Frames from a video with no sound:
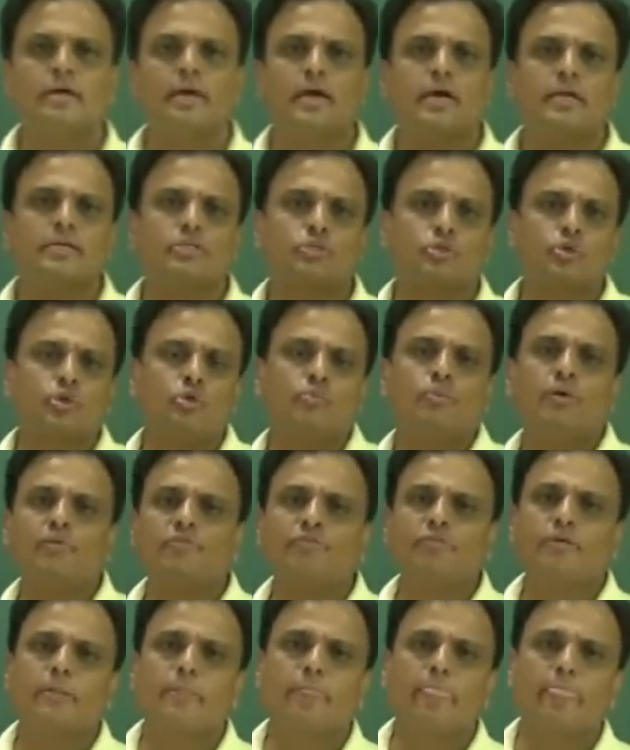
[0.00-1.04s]
and slope
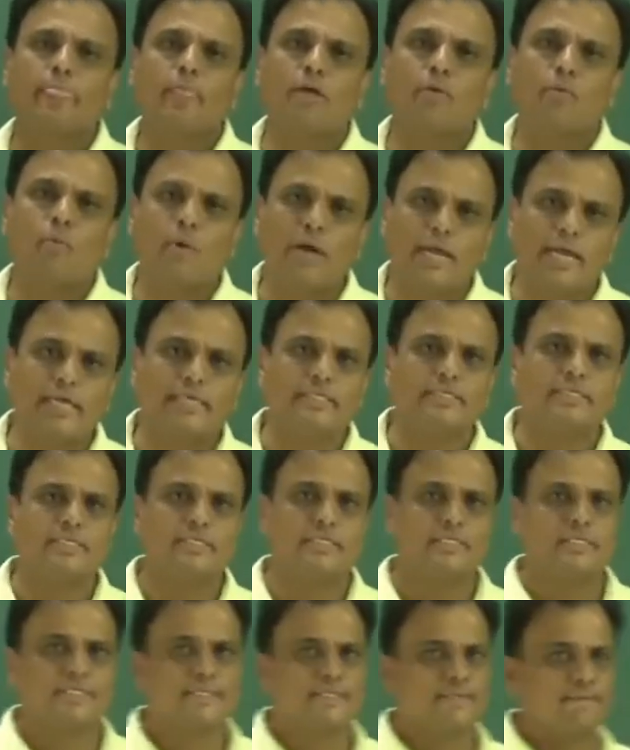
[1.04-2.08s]
of y-axis.